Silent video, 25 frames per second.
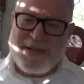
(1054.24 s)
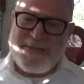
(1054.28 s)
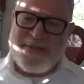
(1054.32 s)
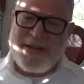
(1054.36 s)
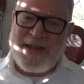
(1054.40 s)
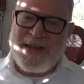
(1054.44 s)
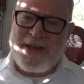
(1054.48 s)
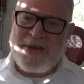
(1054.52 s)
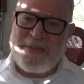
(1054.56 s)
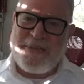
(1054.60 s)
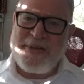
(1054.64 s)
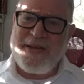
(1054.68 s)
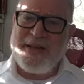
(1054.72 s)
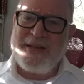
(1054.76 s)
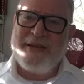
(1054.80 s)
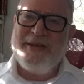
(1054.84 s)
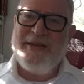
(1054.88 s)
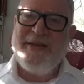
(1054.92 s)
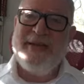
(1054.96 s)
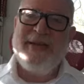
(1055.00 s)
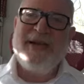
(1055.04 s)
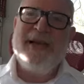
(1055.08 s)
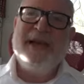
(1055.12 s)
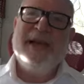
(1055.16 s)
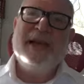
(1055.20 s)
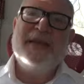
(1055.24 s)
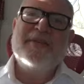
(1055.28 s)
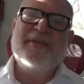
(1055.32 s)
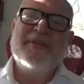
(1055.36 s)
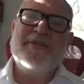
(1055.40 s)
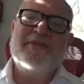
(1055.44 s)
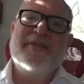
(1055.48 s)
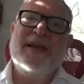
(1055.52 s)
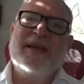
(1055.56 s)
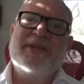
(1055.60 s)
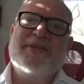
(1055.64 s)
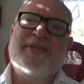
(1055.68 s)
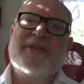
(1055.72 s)
I mean, how can we
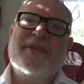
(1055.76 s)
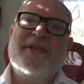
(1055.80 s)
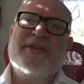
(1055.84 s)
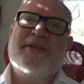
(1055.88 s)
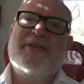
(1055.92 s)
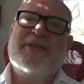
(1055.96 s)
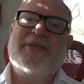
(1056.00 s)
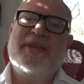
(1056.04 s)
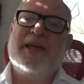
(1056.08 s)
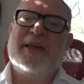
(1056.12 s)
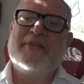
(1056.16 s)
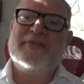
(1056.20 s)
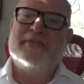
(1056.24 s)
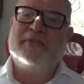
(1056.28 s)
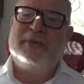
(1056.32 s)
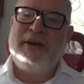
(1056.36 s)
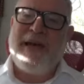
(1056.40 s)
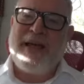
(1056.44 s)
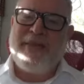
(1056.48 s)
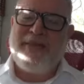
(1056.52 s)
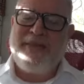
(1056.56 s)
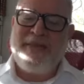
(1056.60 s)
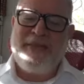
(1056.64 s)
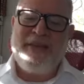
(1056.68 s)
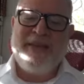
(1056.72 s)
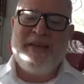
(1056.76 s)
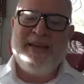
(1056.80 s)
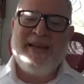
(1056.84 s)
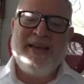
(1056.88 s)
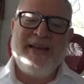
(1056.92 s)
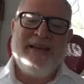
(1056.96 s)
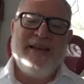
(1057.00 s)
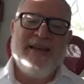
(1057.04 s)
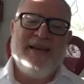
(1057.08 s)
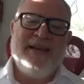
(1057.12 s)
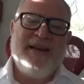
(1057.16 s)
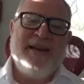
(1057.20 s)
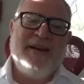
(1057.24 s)
even mention in the same breath?
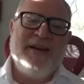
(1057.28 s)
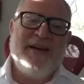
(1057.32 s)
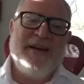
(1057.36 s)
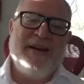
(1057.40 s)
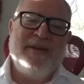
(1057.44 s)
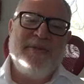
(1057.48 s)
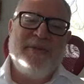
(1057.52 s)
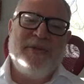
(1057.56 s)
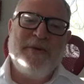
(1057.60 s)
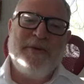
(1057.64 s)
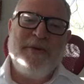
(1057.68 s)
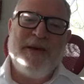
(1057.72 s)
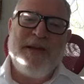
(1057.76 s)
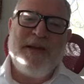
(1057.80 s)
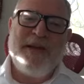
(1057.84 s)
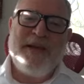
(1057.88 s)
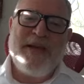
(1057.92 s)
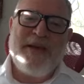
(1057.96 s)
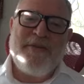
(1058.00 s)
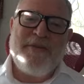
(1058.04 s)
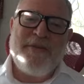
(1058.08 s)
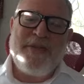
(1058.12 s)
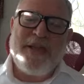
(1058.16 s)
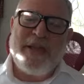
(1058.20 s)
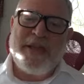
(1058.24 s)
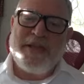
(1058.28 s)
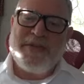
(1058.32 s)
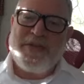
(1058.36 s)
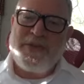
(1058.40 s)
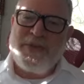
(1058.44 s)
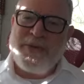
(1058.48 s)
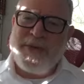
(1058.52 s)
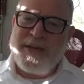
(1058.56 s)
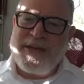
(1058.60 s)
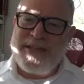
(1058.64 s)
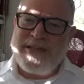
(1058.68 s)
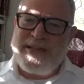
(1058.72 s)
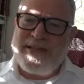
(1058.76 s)
The way everything is
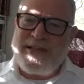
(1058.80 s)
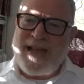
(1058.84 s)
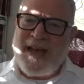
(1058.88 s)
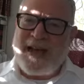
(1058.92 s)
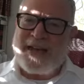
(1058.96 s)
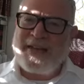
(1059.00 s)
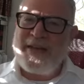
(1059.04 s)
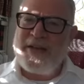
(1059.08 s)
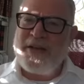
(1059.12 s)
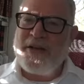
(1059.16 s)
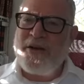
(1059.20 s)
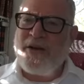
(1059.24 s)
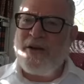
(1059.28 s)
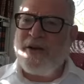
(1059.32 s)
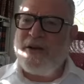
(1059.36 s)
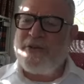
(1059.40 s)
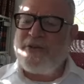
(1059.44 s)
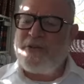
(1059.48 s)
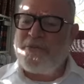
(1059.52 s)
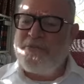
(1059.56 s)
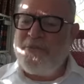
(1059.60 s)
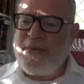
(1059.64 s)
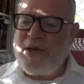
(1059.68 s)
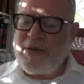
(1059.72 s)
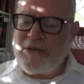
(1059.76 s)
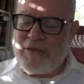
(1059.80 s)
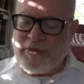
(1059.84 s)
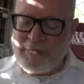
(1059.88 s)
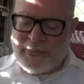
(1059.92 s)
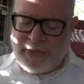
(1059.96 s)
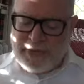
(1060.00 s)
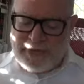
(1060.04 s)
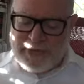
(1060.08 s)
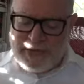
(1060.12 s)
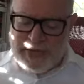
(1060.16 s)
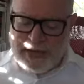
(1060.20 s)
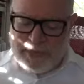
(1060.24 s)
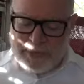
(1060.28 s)
so exact in God's
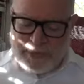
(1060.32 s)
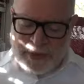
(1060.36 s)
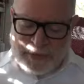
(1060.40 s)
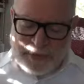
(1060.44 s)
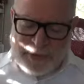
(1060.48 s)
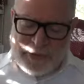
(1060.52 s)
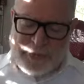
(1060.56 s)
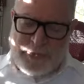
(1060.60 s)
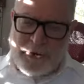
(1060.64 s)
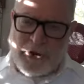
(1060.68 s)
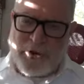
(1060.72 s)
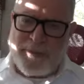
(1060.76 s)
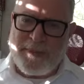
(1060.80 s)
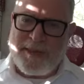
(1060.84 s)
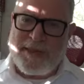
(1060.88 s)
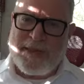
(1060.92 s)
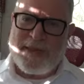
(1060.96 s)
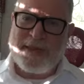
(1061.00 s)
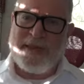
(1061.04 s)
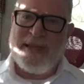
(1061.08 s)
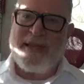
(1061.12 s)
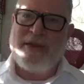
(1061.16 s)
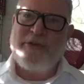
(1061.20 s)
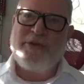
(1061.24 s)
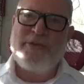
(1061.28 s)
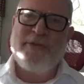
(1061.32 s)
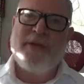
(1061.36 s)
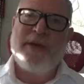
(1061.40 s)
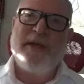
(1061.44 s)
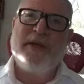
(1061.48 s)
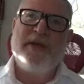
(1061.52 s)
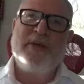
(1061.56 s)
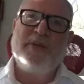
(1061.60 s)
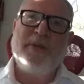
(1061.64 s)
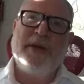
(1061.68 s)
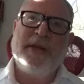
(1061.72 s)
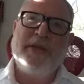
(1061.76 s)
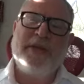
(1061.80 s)
measurements, and we spoke about that last week,
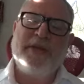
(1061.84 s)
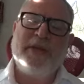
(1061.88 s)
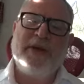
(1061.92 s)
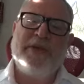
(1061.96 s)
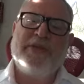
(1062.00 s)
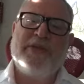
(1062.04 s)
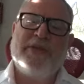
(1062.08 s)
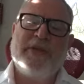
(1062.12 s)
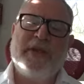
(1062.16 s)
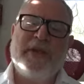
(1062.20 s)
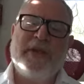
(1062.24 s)
and the way He does